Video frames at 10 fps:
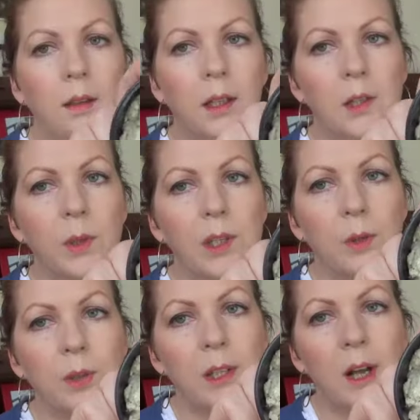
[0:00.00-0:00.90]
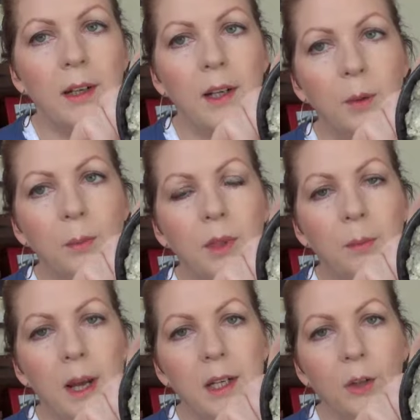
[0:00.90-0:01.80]
That's what it looks like. Now the
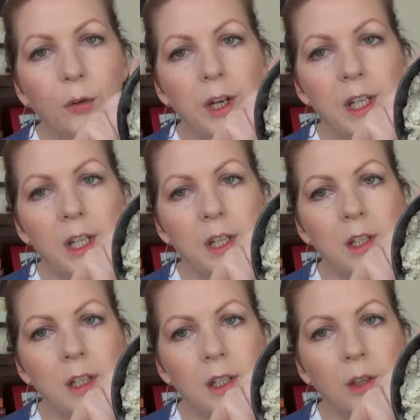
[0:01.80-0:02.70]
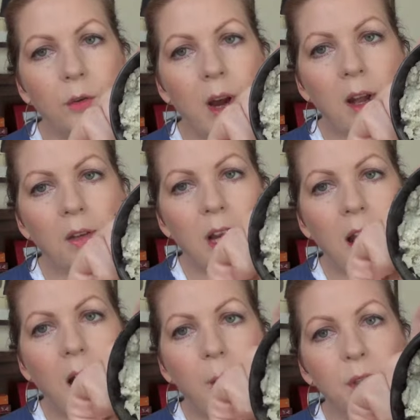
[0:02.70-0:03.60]
main ingredient is ground
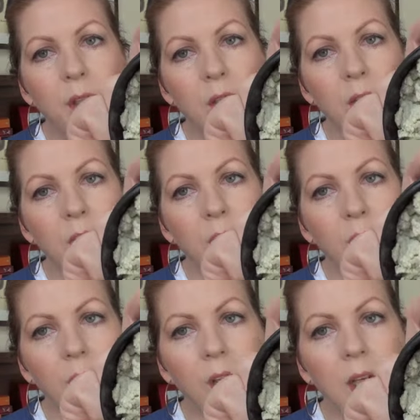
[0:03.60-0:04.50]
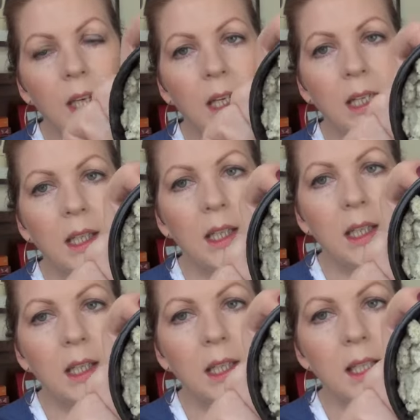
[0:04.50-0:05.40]
almonds, so
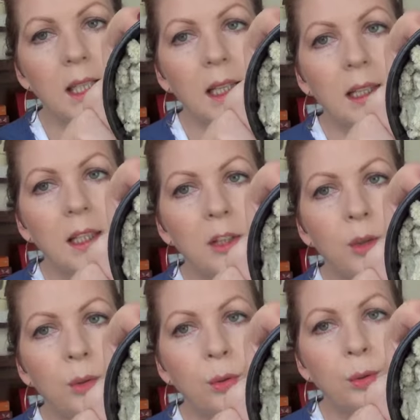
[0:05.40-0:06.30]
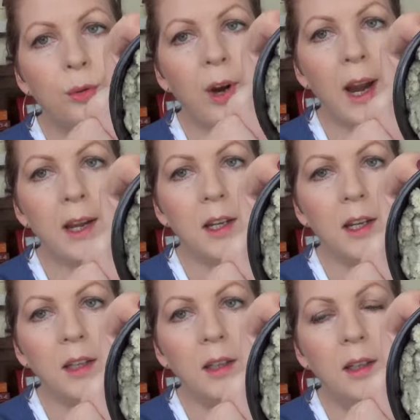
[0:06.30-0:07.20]
it is a little
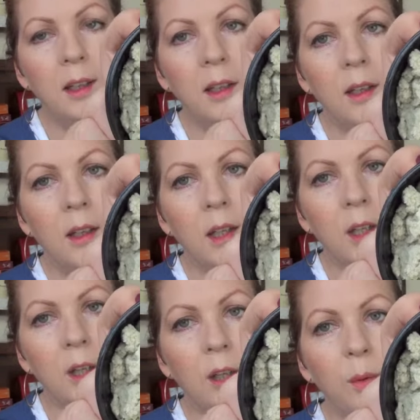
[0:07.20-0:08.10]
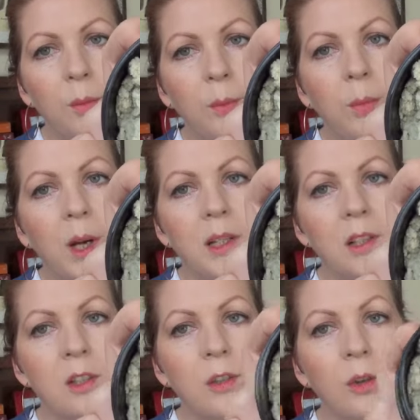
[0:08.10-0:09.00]
grainy,
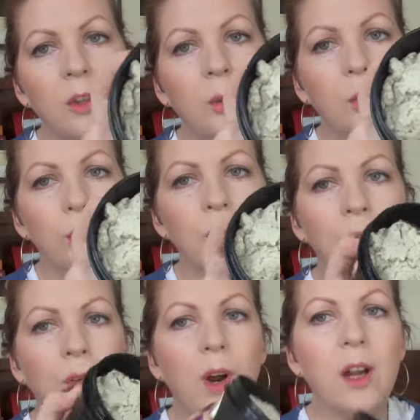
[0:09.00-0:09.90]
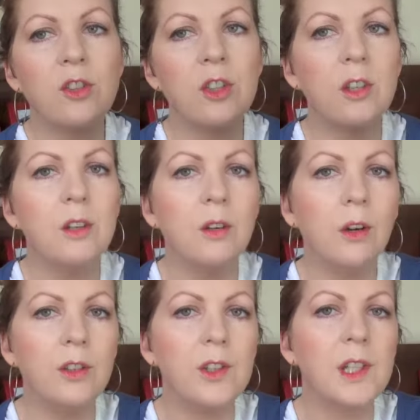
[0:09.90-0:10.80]
but not at all scratchy
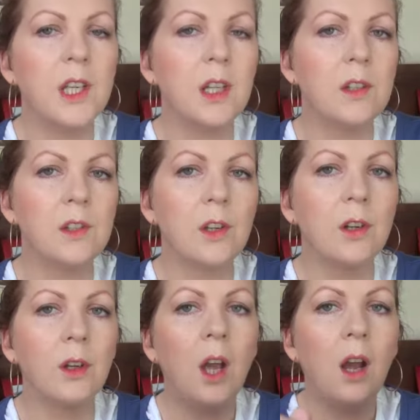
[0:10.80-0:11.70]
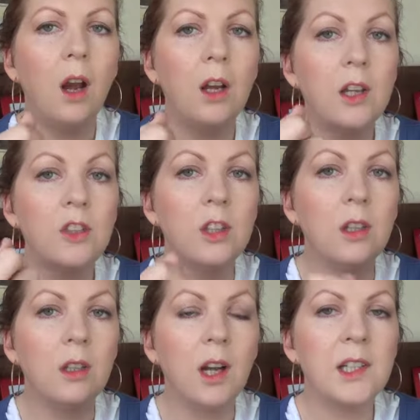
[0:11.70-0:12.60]
on your skin. So I
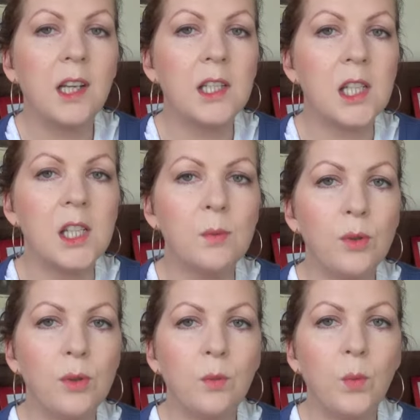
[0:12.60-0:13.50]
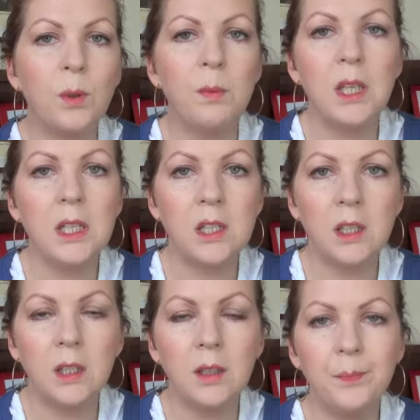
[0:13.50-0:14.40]
take a teaspoon with me
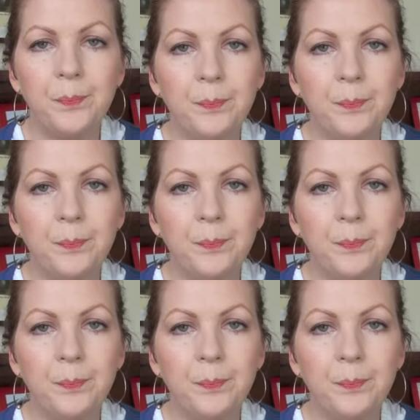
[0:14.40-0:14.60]
into the